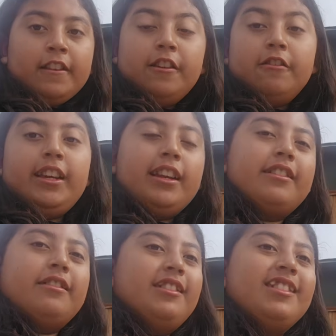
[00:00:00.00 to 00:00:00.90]
So
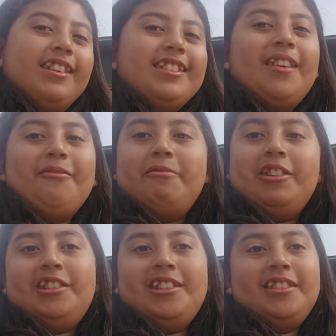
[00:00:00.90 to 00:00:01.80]
technically, she does have a
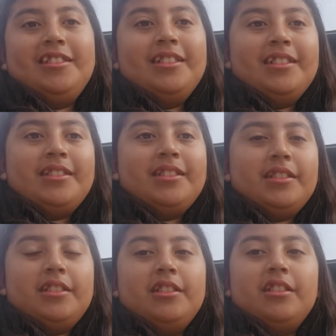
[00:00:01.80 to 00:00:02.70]
plushie. It's
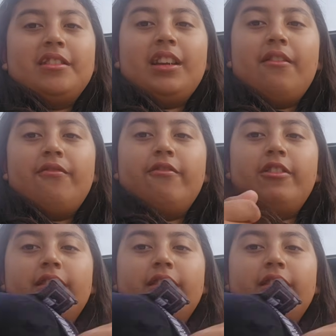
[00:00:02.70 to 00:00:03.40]
just she doesn't have